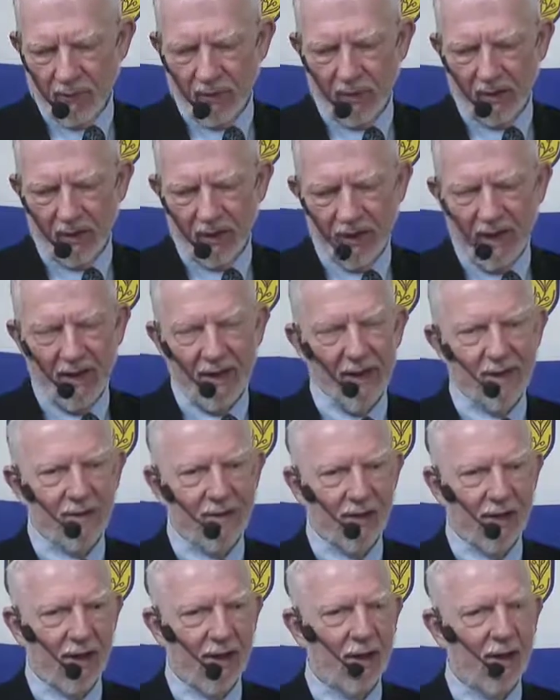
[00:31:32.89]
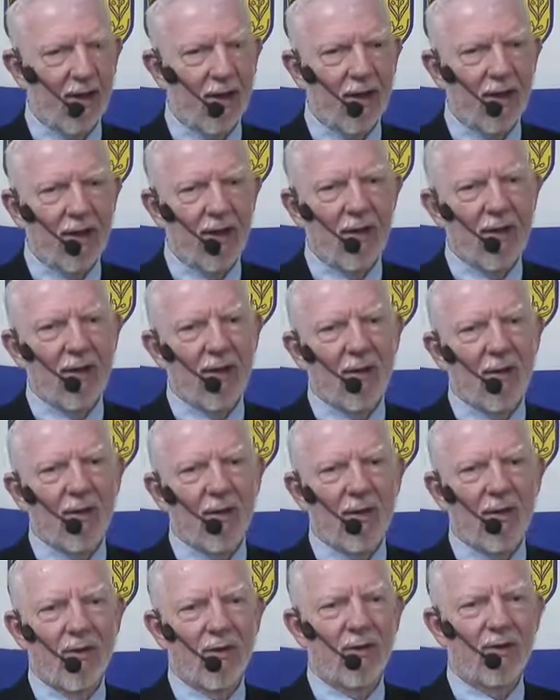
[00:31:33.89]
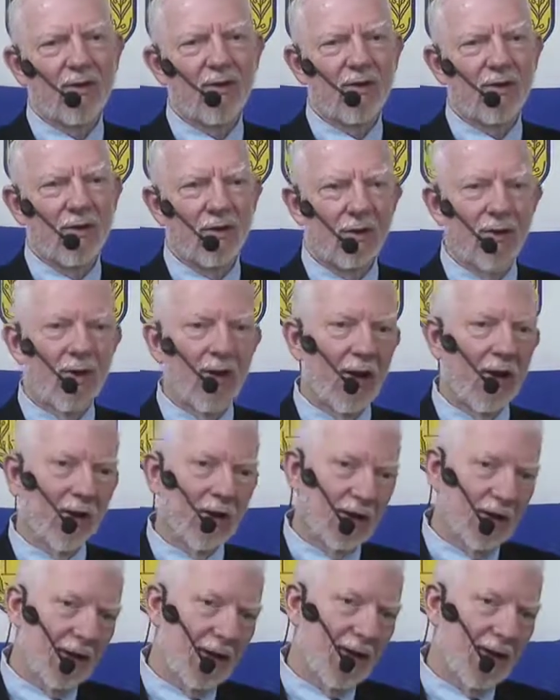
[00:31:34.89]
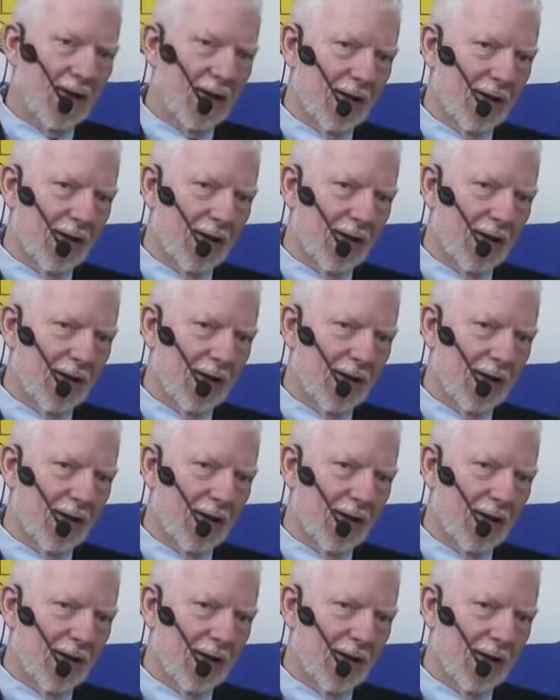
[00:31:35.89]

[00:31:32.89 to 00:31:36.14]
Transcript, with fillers: cleansing or they're still unclean.